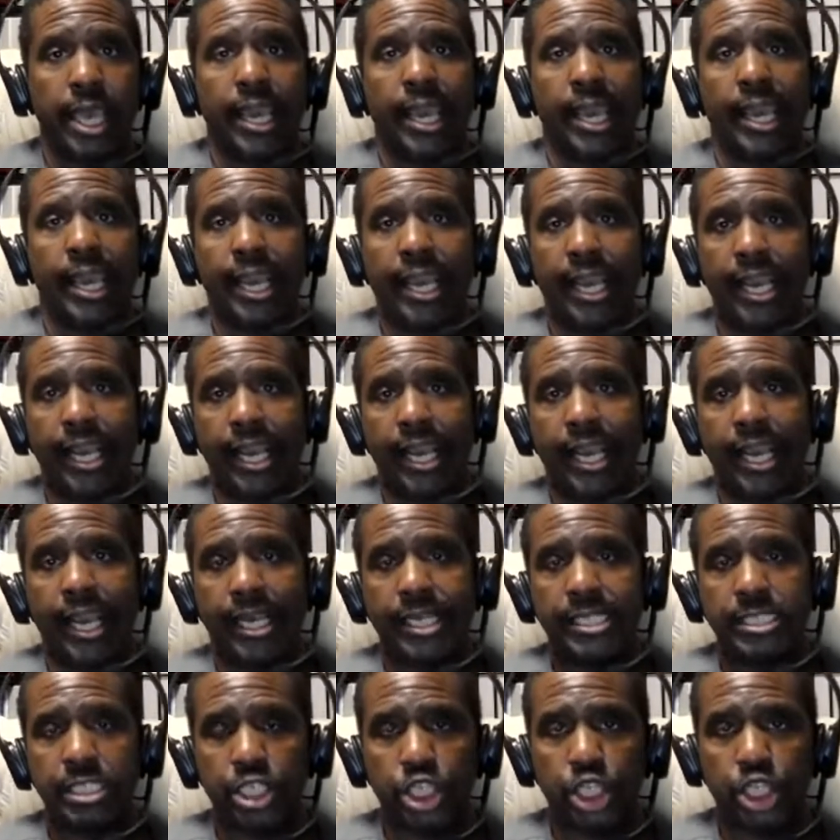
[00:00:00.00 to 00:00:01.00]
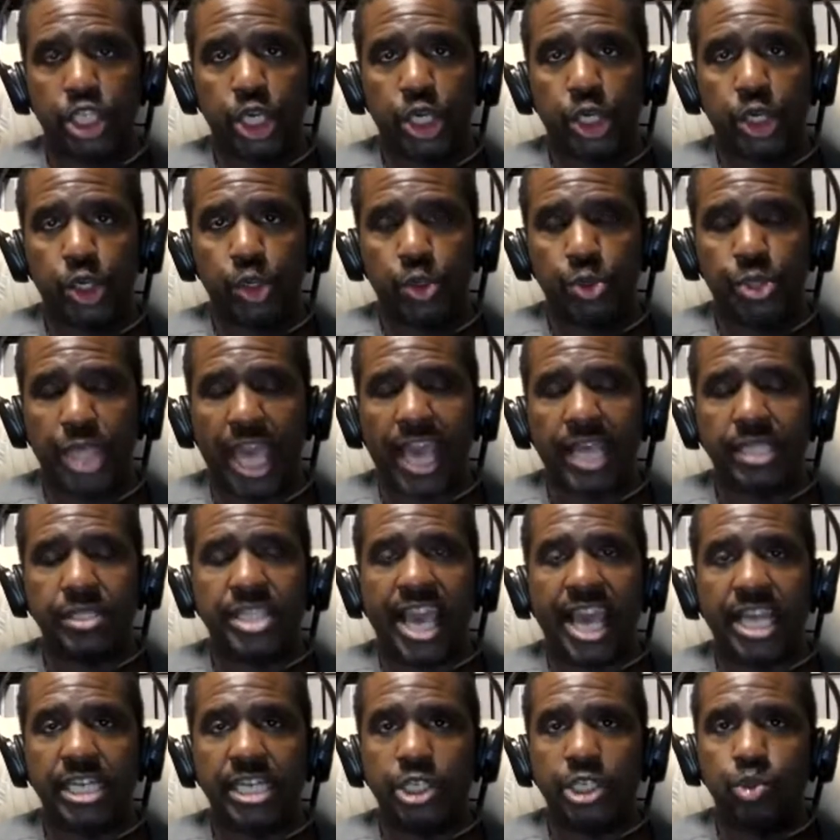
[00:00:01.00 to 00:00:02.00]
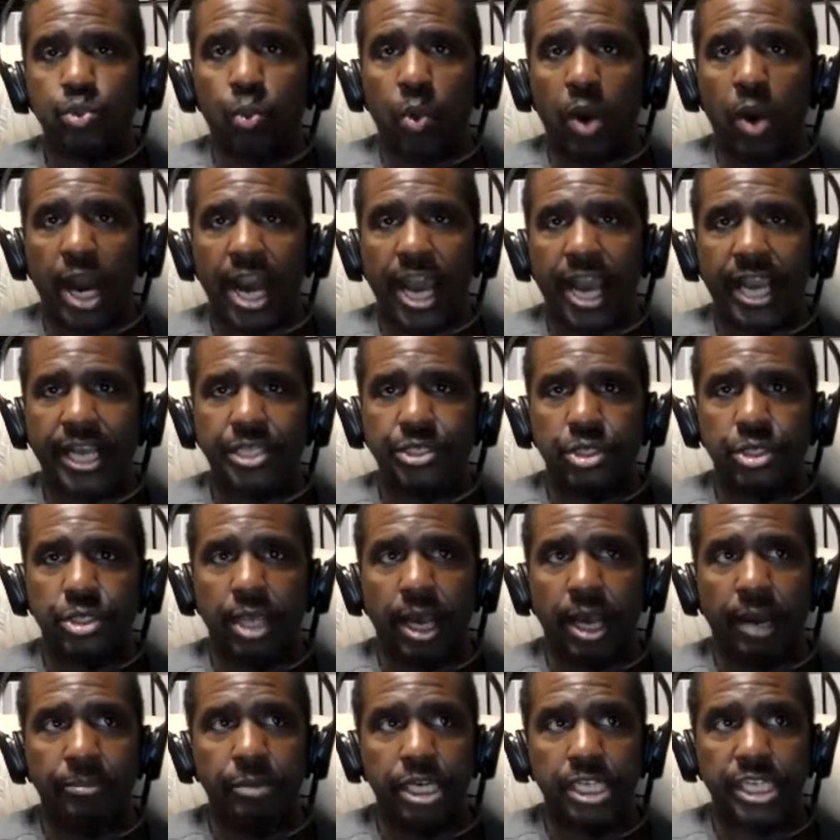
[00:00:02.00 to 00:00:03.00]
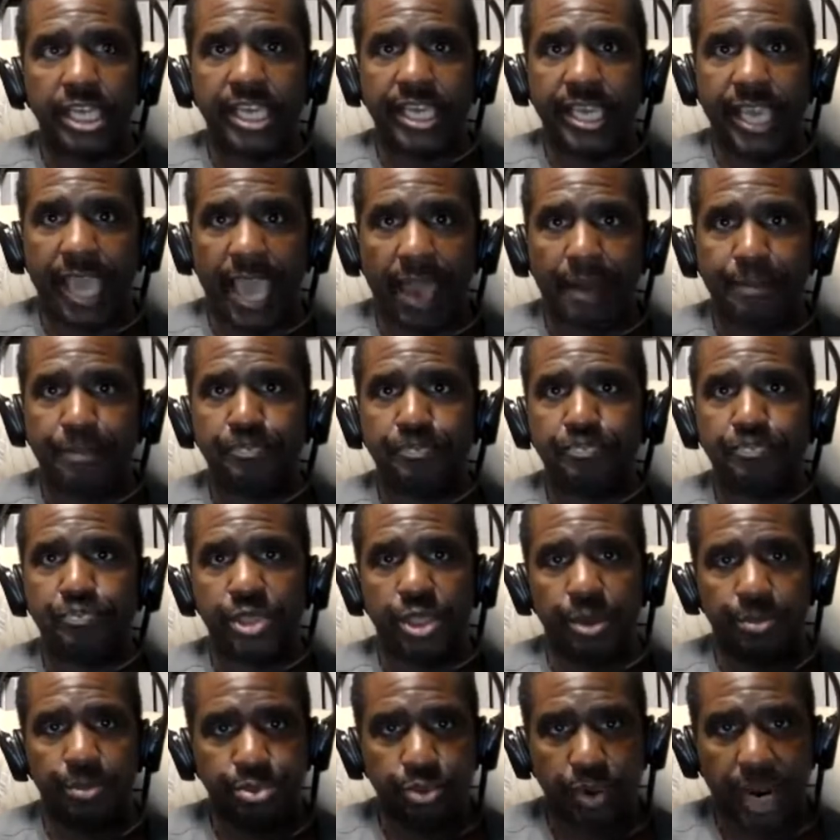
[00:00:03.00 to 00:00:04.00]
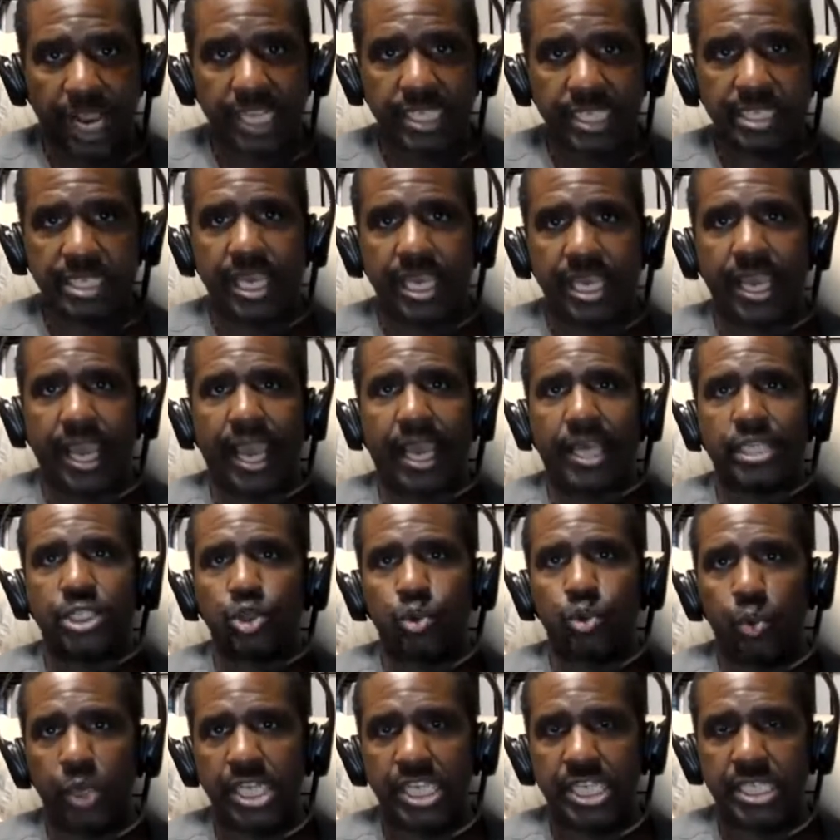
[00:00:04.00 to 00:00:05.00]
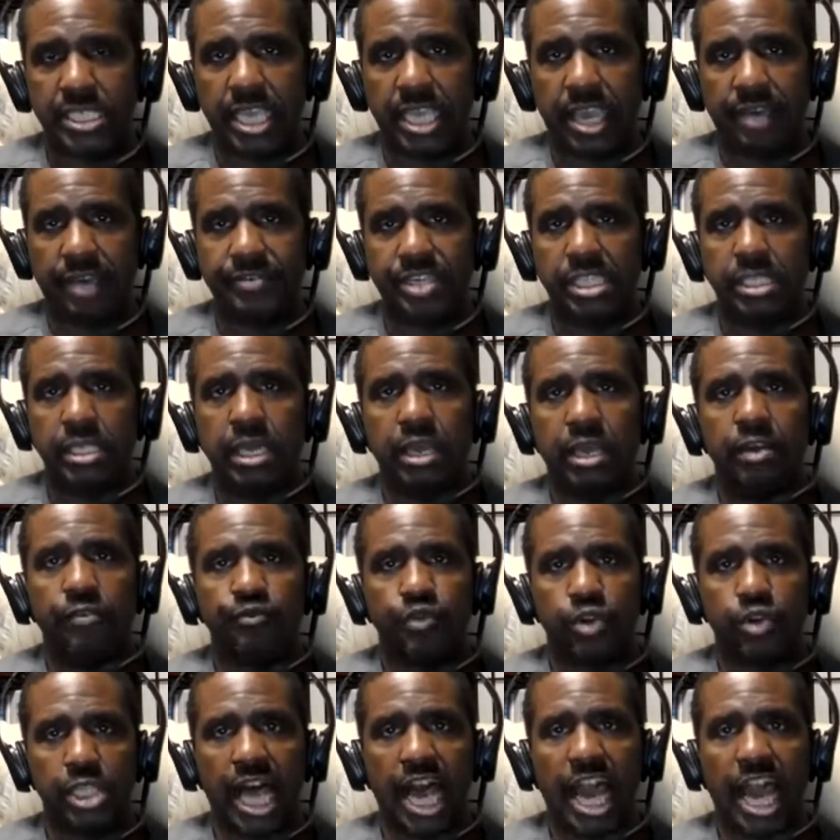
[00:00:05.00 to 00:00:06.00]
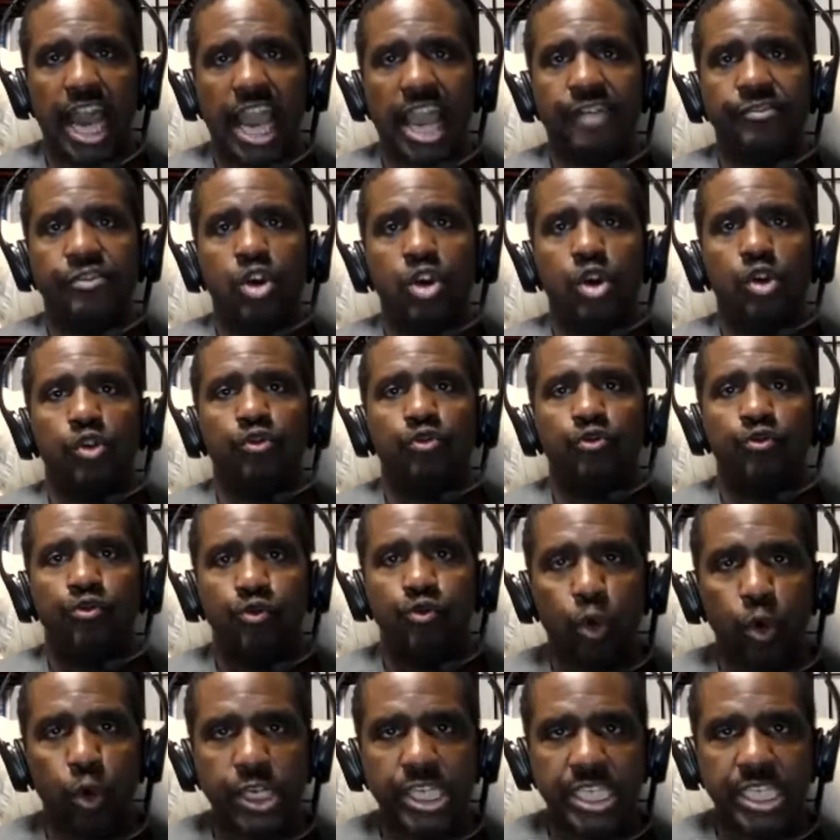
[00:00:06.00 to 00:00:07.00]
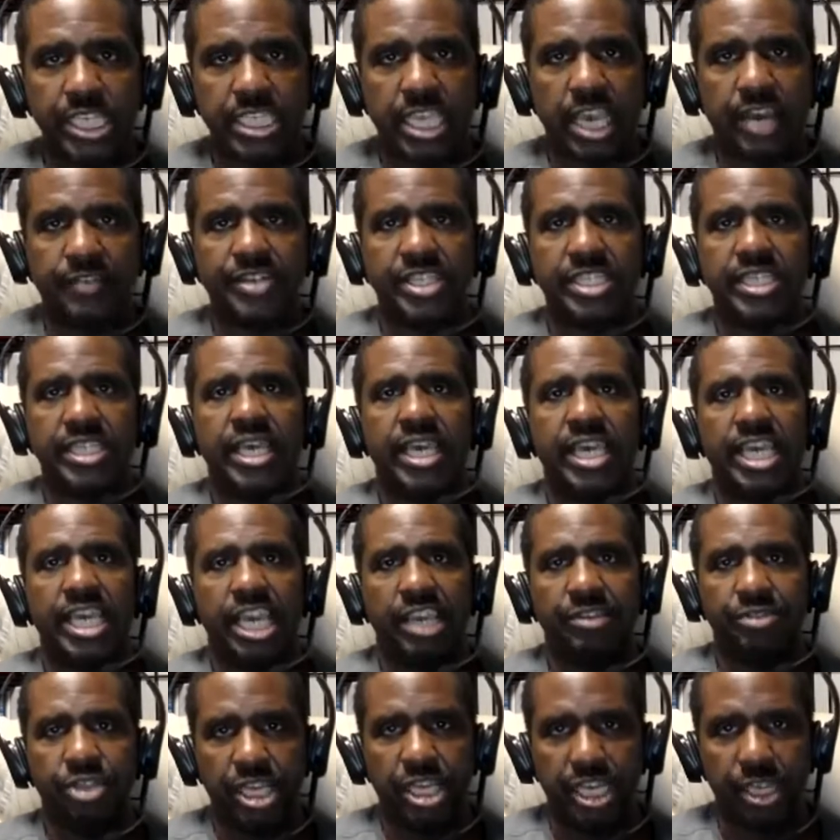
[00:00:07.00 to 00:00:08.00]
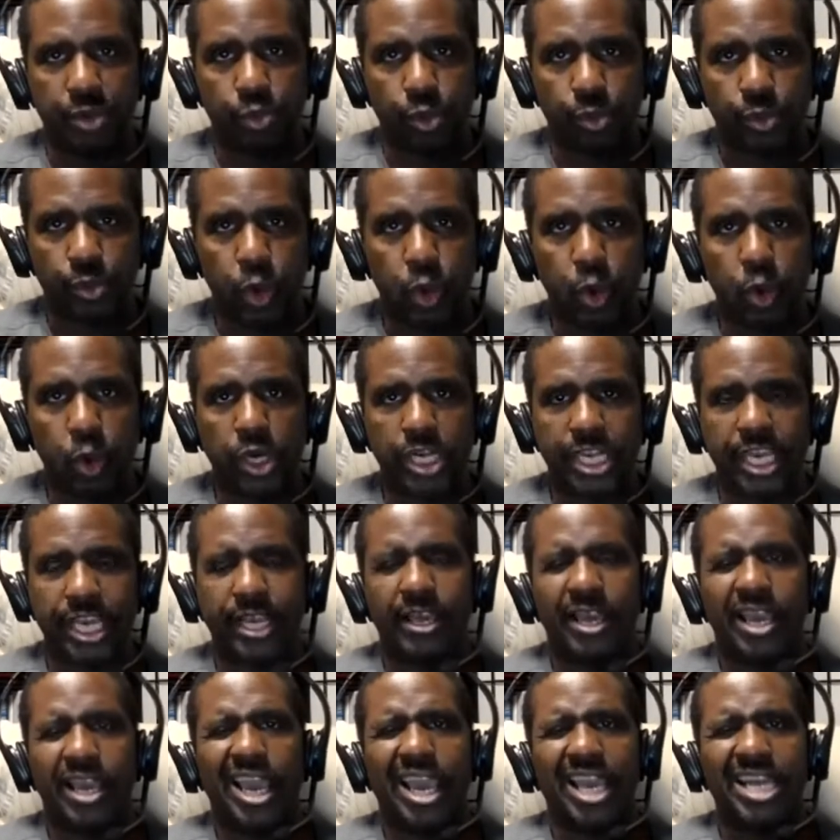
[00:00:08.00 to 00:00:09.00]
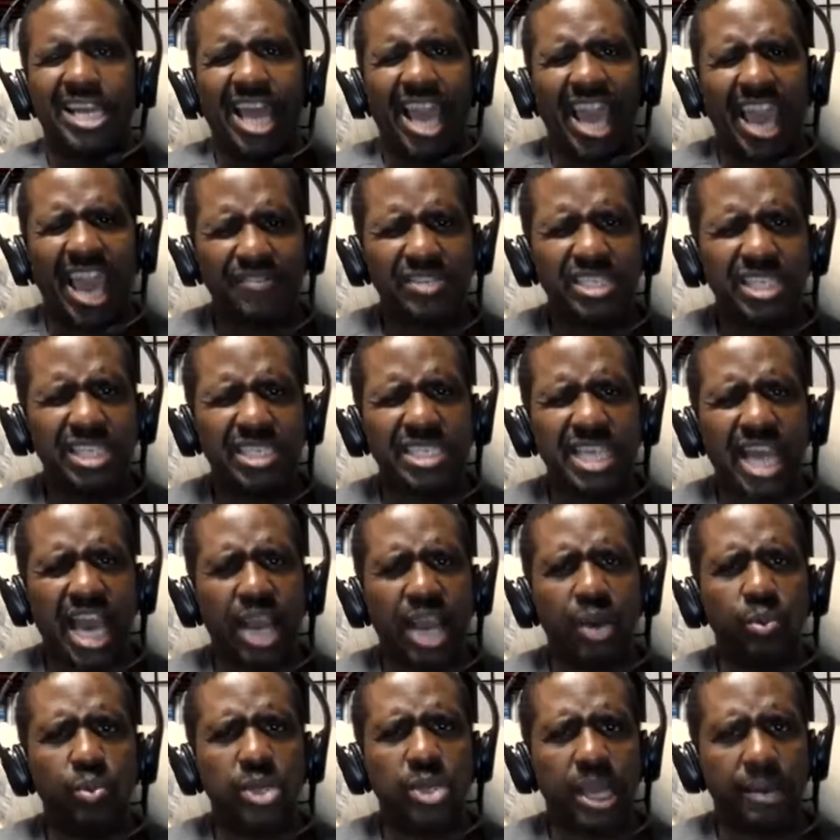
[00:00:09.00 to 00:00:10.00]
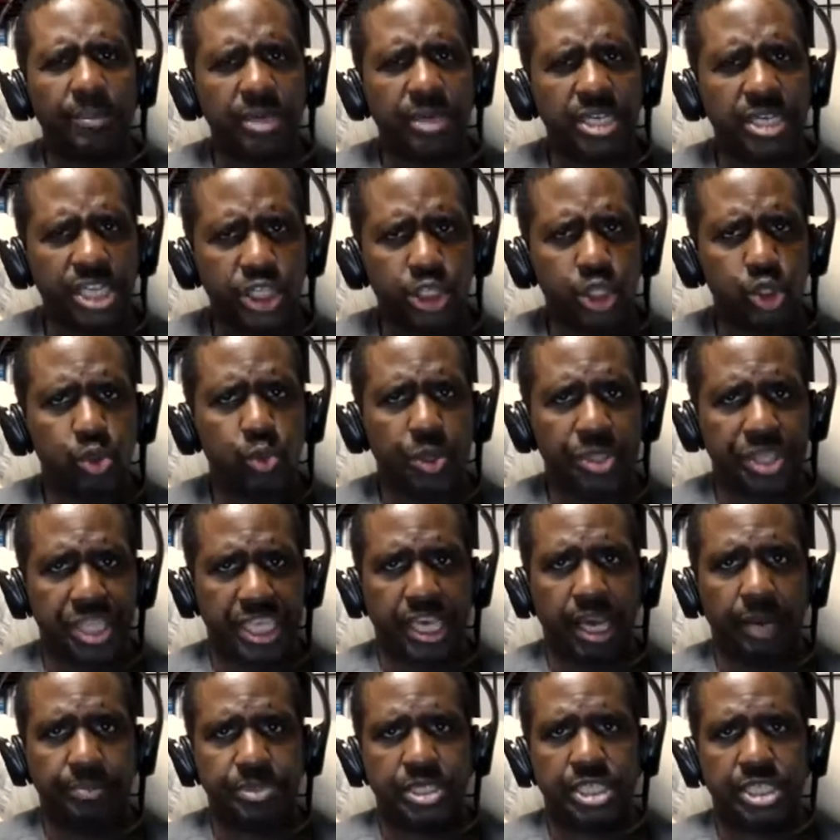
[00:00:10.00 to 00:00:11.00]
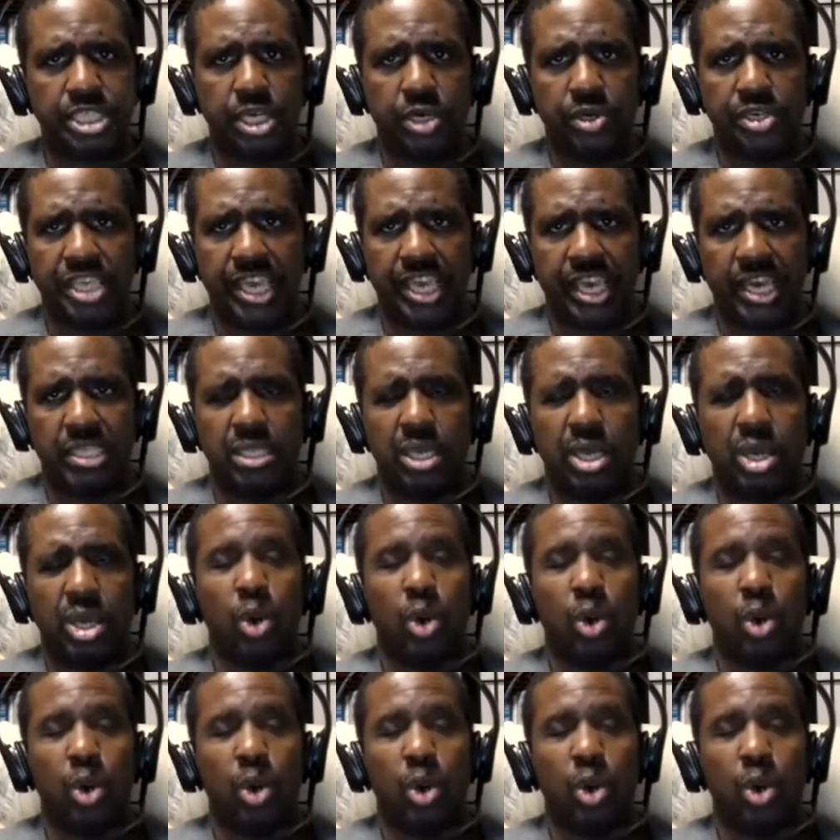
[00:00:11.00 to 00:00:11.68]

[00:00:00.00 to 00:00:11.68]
And so that is why I'm going to gap the pricing at 27 for live, 47 if they're going to be recording. And I haven't decided what I'm going to do with the upsell yet.